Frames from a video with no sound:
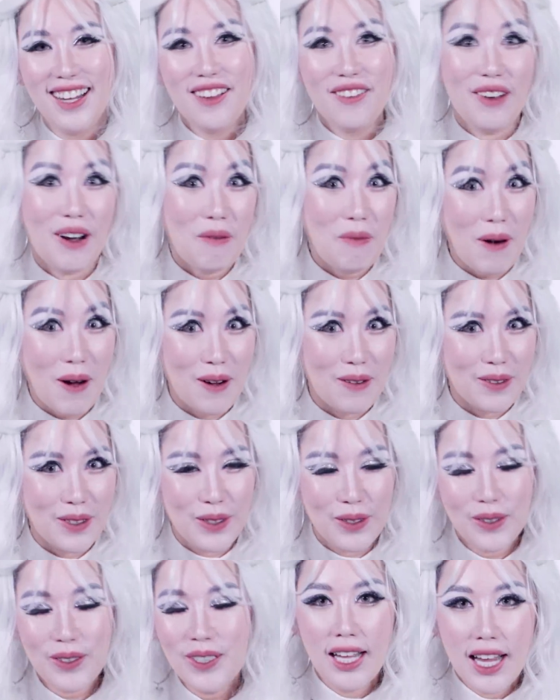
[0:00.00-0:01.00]
Very proud of
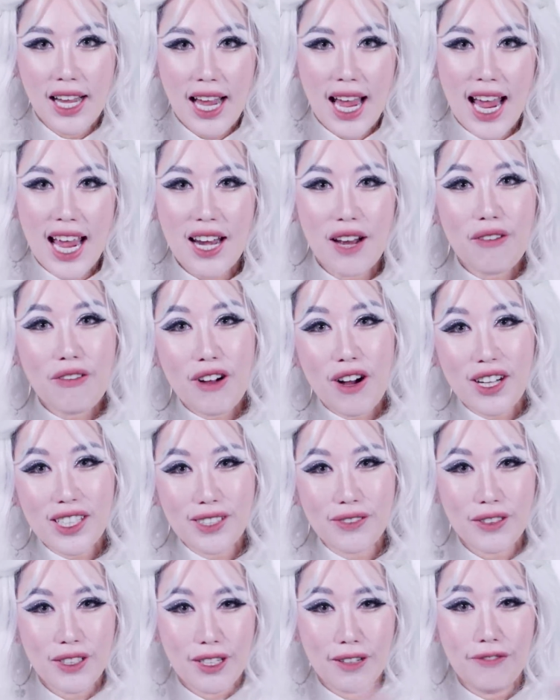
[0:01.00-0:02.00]
you. And of
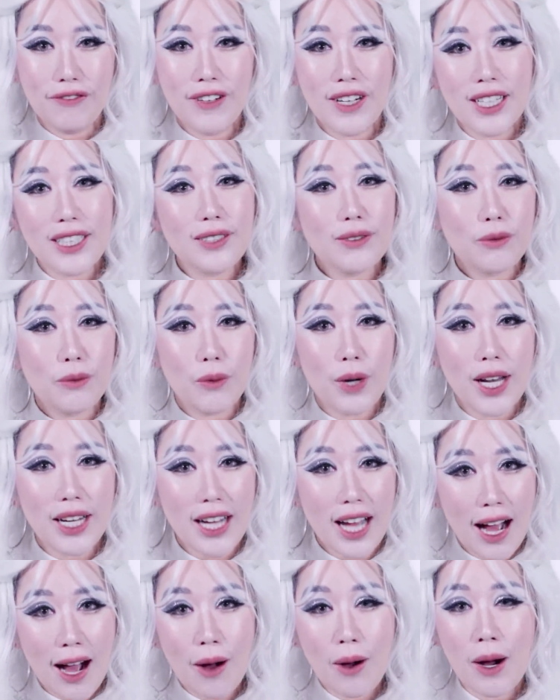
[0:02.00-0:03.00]
course, for the first 1
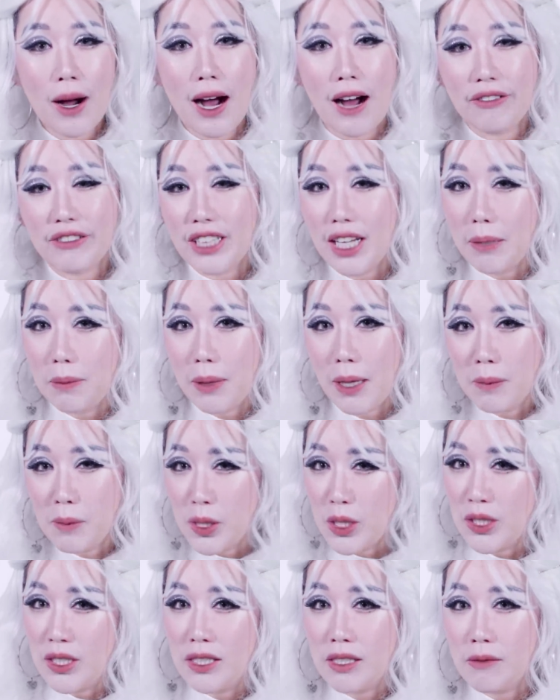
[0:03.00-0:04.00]
hour after I
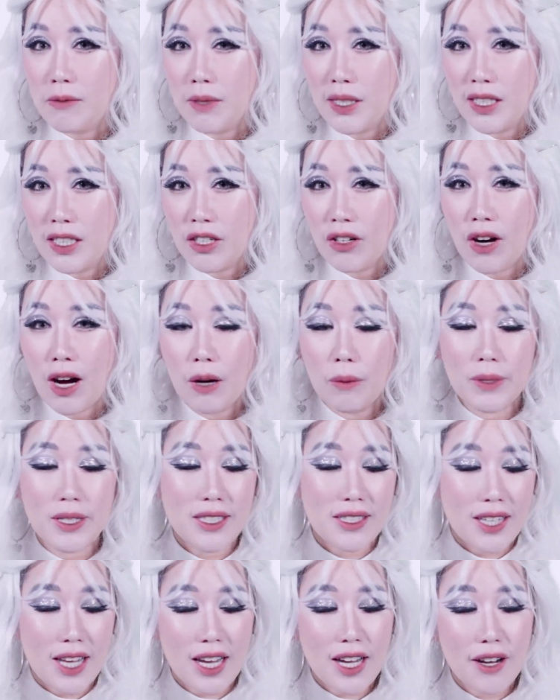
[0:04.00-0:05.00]
publish this video, I'll be
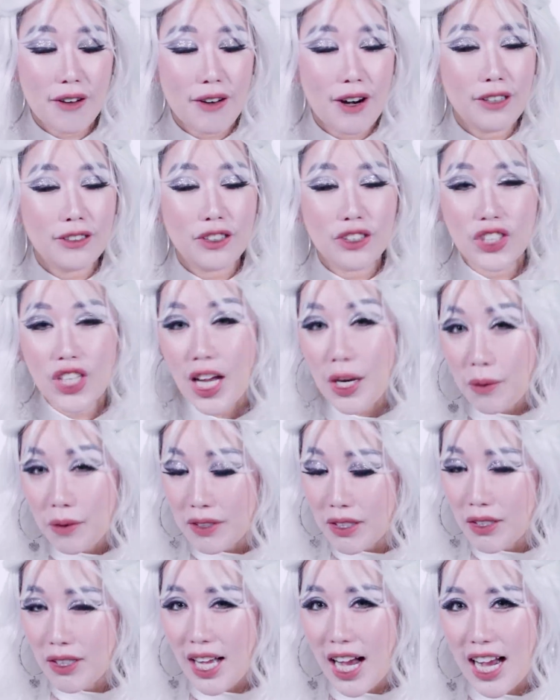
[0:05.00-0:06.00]
staying around to chat
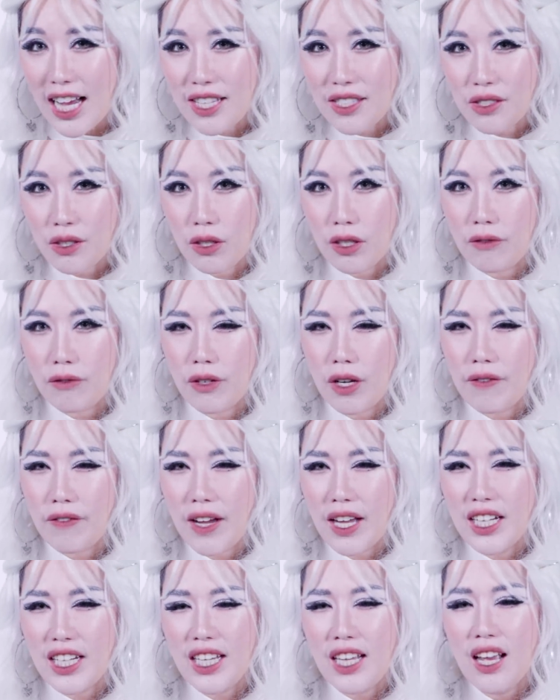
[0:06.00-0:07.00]
with you guys. So if you have
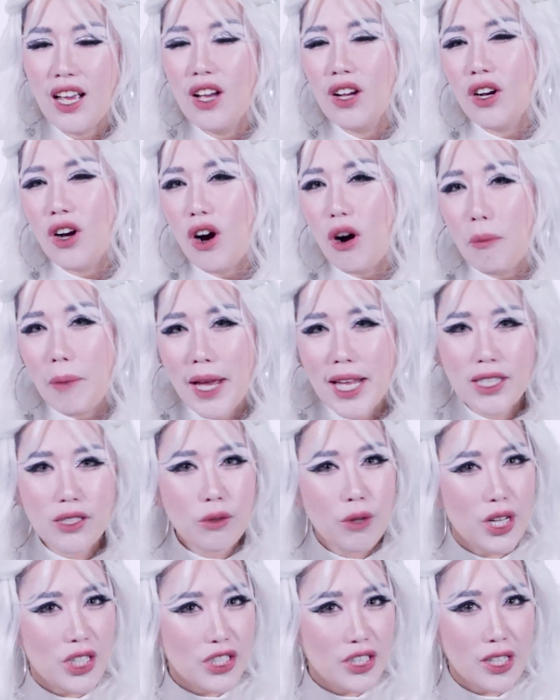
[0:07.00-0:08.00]
any comments,
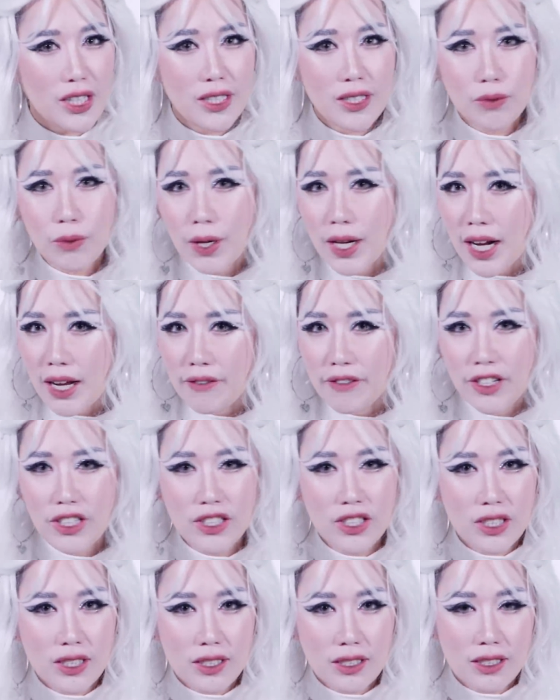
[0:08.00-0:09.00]
questions, whatever,
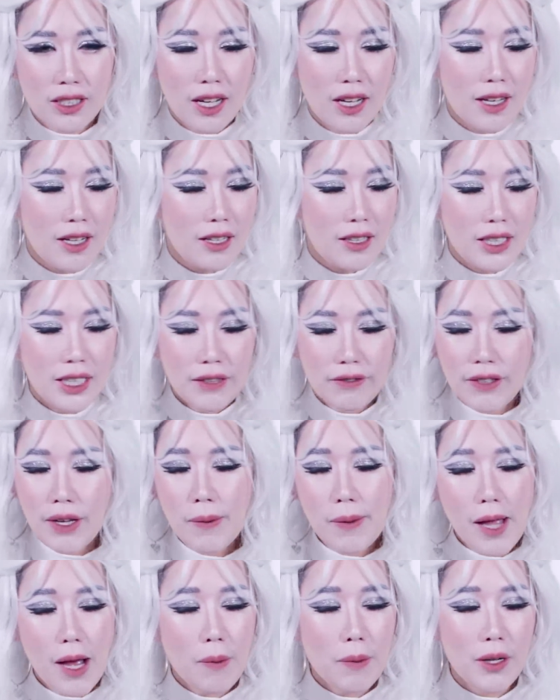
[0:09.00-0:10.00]
just leave
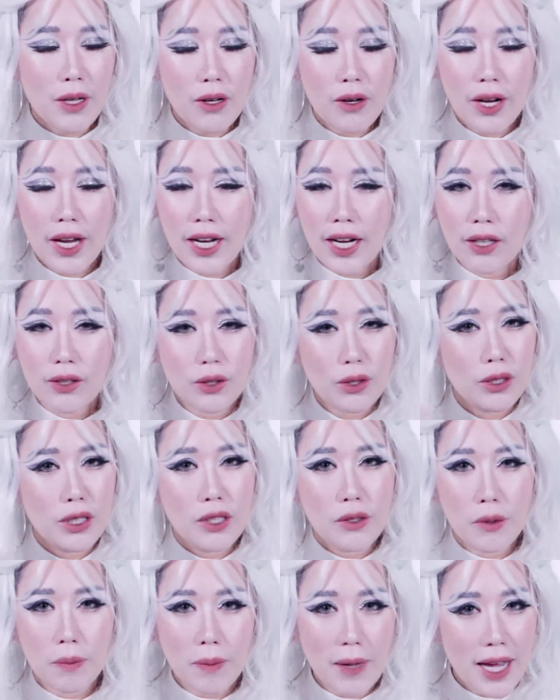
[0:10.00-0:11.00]
them down below and I'll
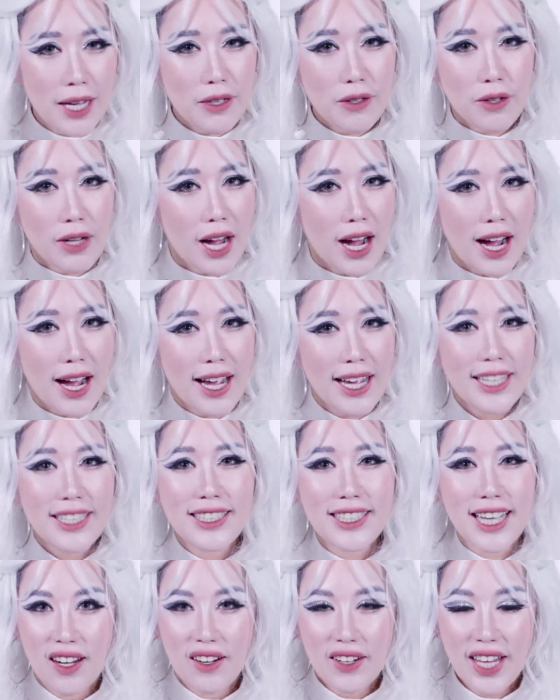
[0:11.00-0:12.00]
totally reply you
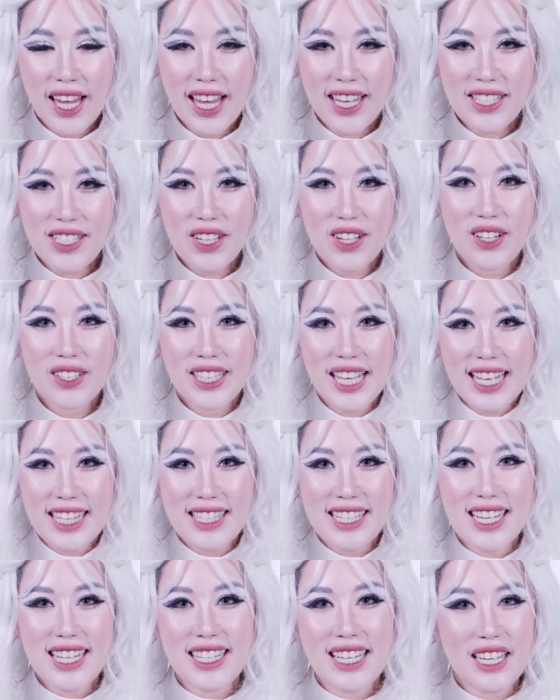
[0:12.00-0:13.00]
guys. Okay, so
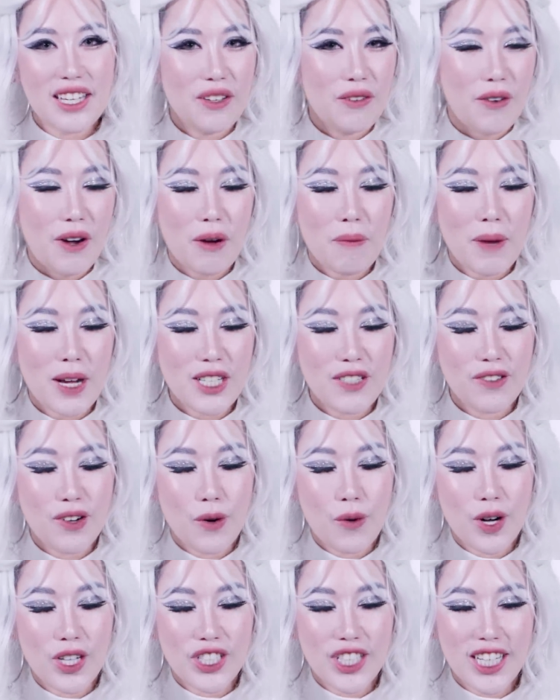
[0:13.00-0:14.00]
that's it. Thank you very much for
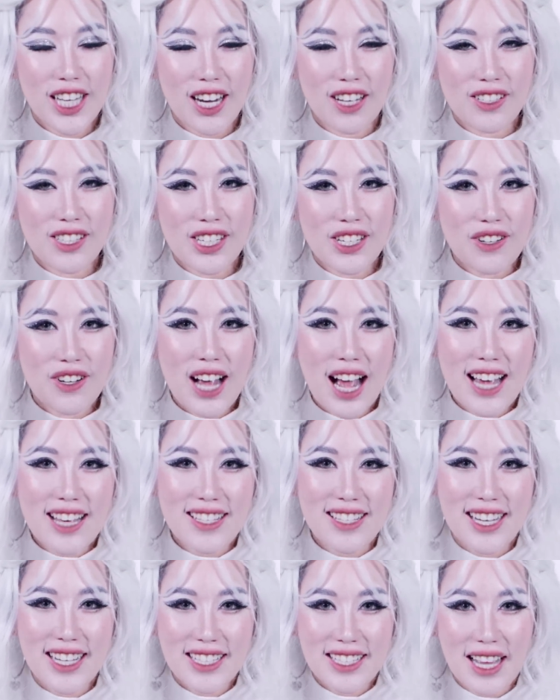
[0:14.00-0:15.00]
watching, and I'll see you
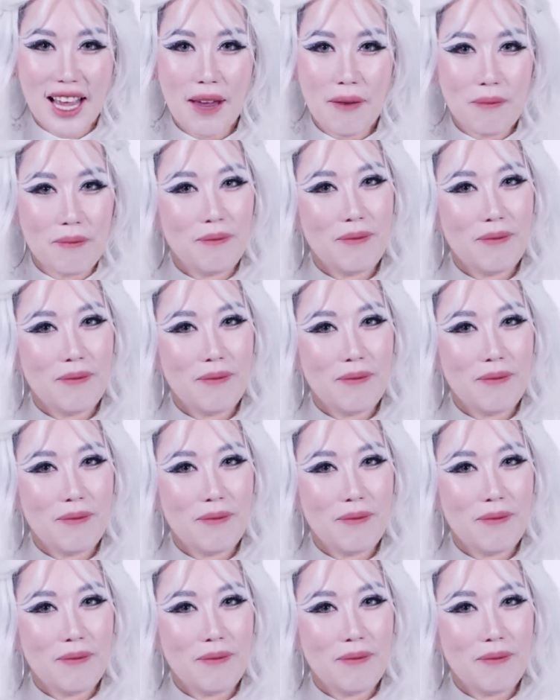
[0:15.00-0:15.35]
guys next time.